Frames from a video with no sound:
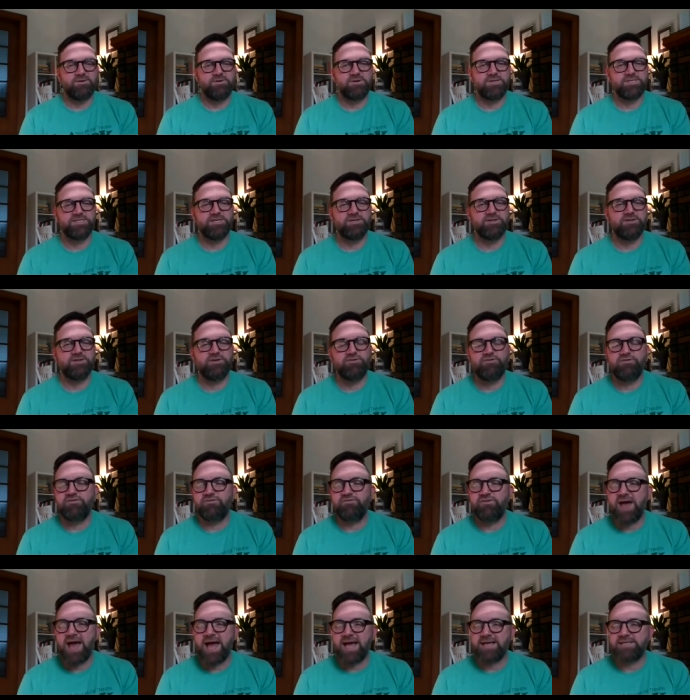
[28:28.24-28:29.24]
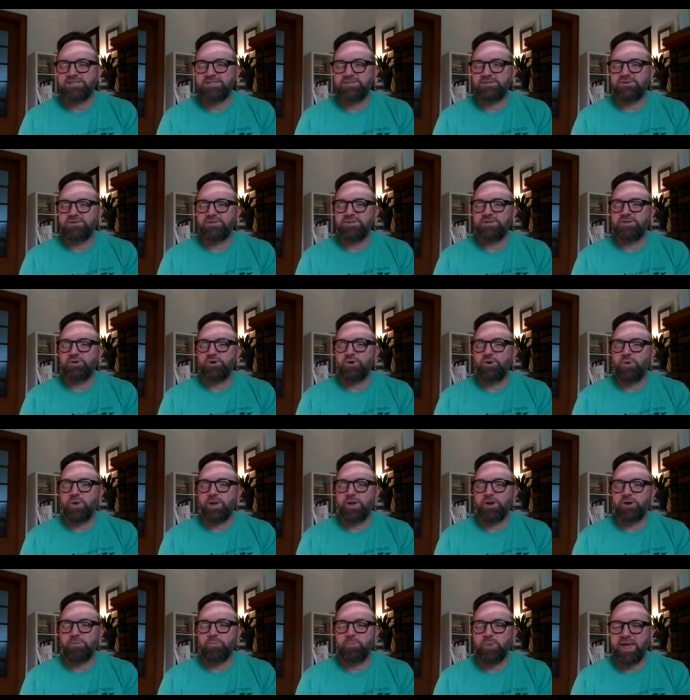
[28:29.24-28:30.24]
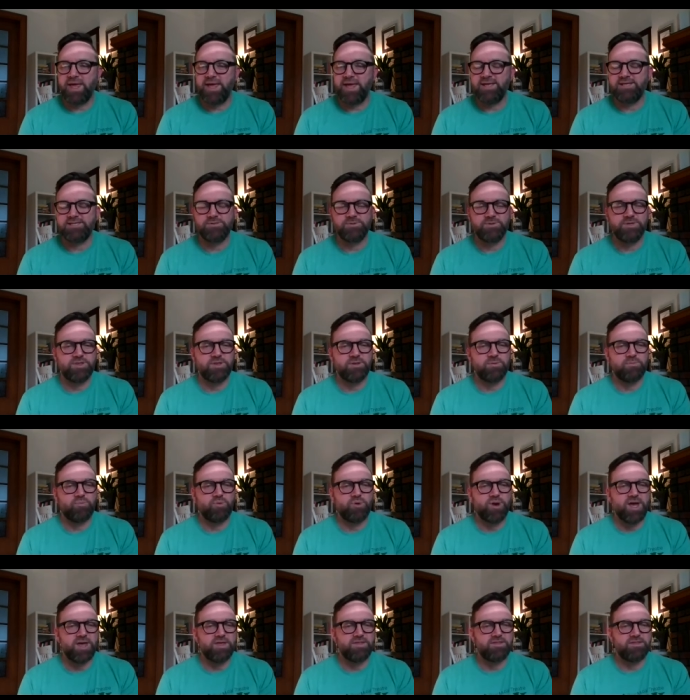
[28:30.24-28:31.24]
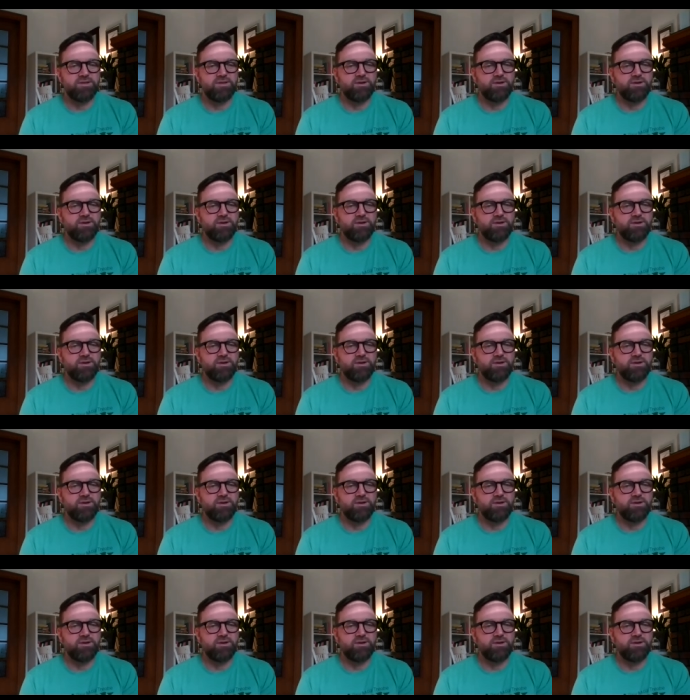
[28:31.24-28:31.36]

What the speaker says: Or is it a little faster, a little quicker pace with the breath?